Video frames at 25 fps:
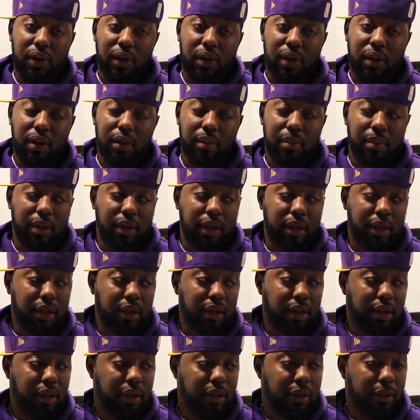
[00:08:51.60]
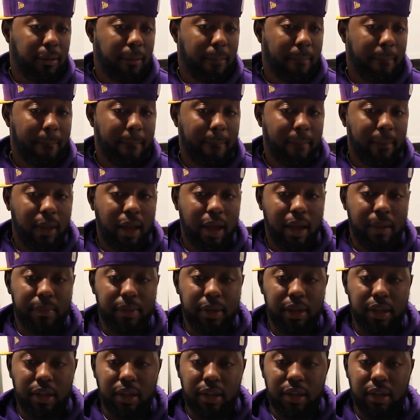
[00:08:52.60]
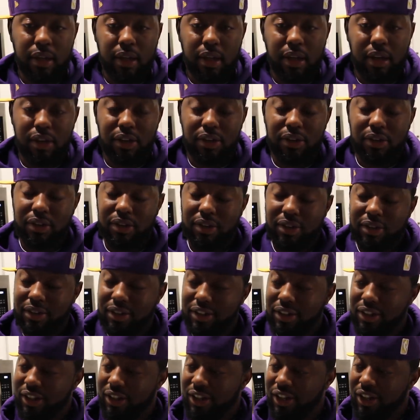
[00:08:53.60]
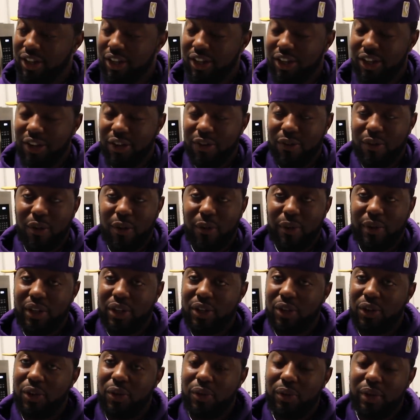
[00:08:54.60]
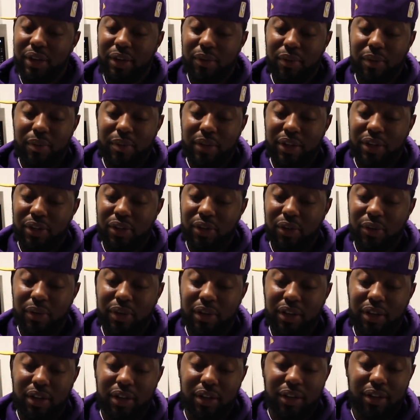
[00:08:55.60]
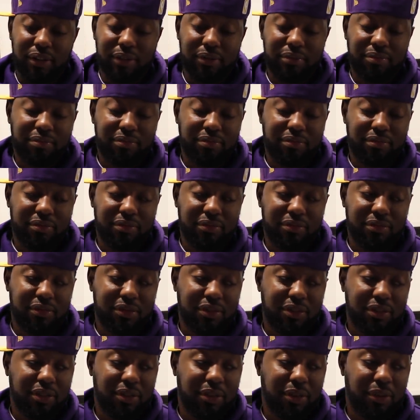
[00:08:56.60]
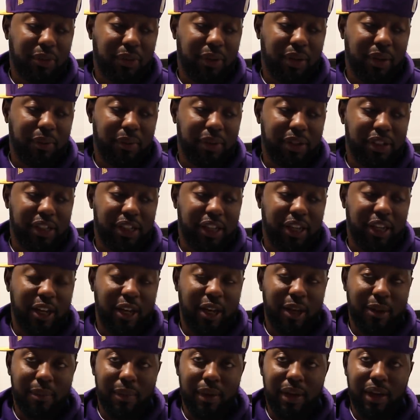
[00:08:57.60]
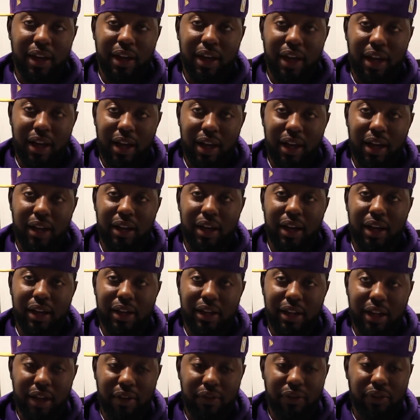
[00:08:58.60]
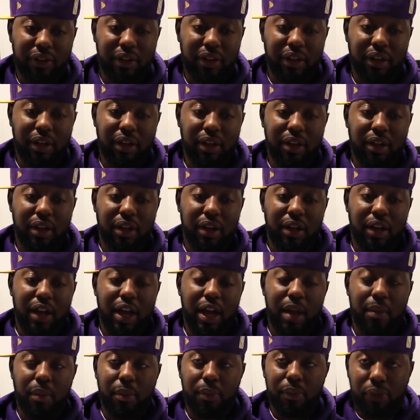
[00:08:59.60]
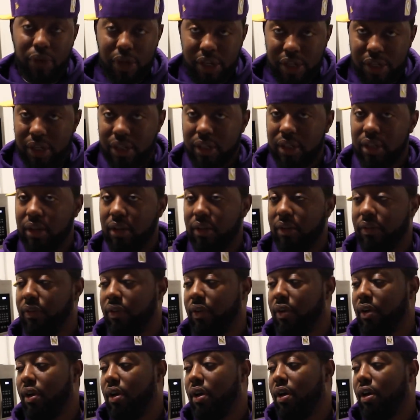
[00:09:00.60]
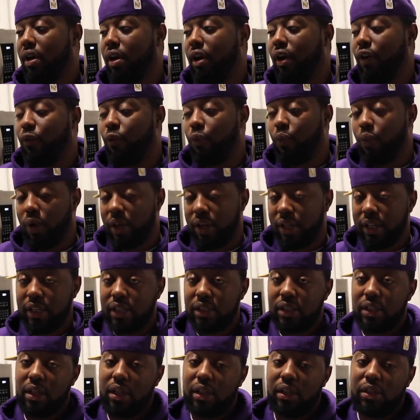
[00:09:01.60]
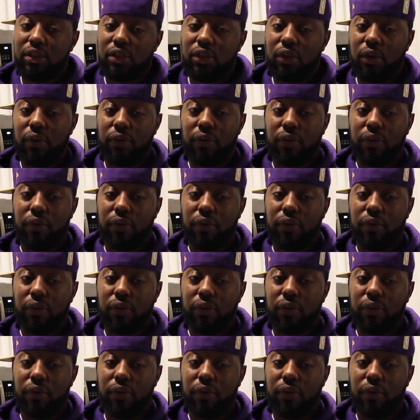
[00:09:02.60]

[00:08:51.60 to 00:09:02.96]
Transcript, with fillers: Oh my God. I mean, what we doing with what we doing with uh, with, with DNA, man. I, I definitely am appreciative of what he's done so